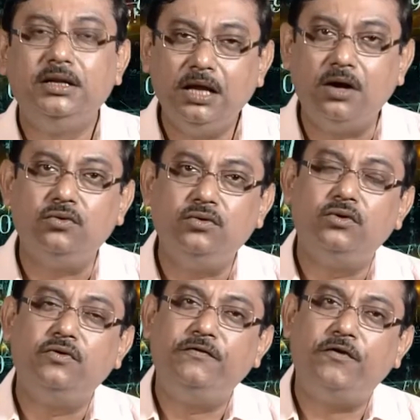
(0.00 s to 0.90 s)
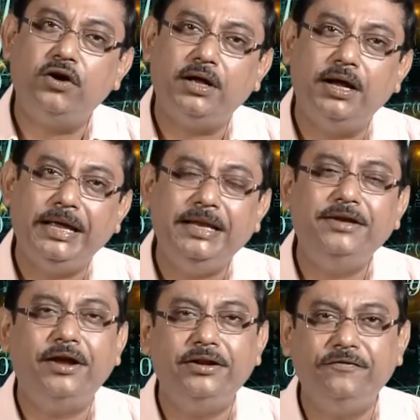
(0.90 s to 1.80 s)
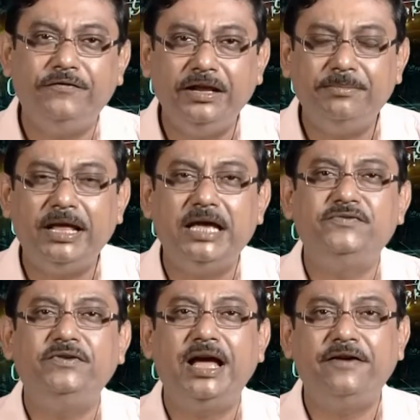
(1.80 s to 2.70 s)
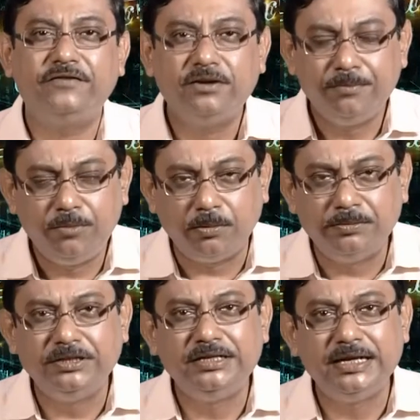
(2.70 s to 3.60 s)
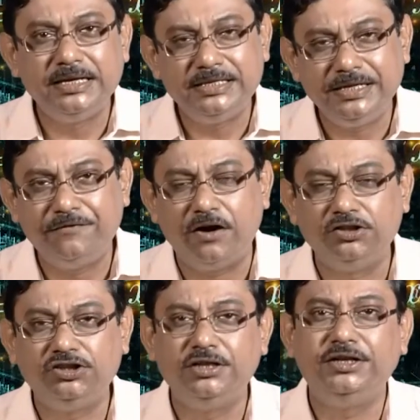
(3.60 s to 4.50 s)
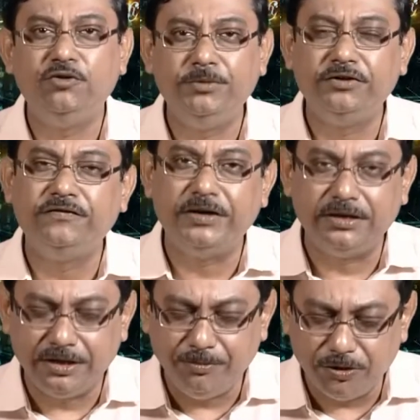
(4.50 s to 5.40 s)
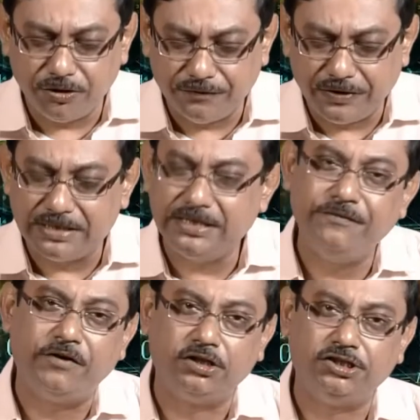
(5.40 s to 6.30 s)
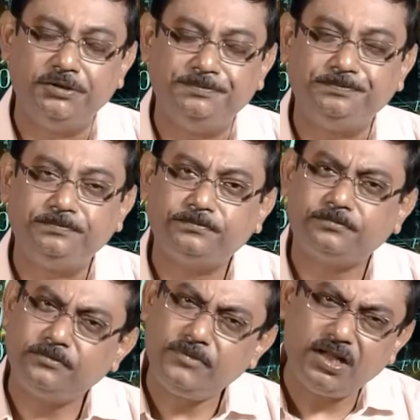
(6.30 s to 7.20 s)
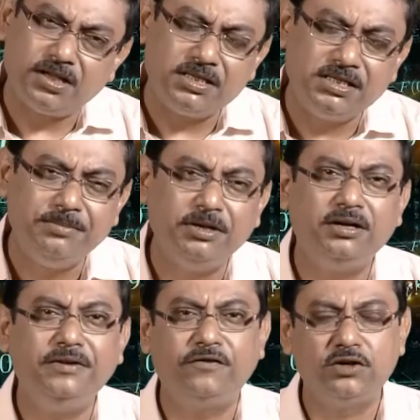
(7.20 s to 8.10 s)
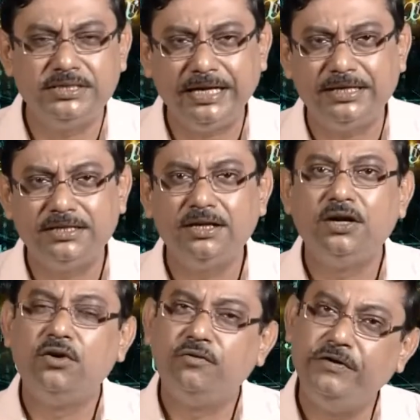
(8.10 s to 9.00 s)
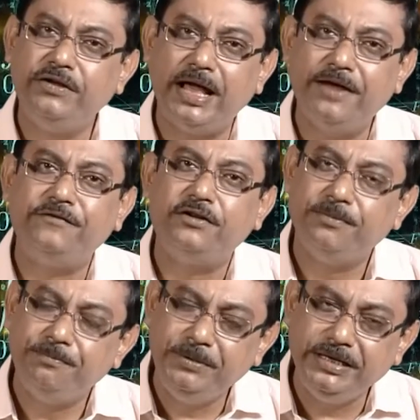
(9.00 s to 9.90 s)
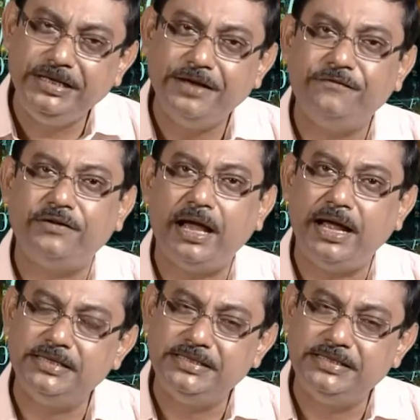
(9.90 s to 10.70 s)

Now, for any random variable, as we have probability density function, cumulative density function, similarly for z, we will have PDF and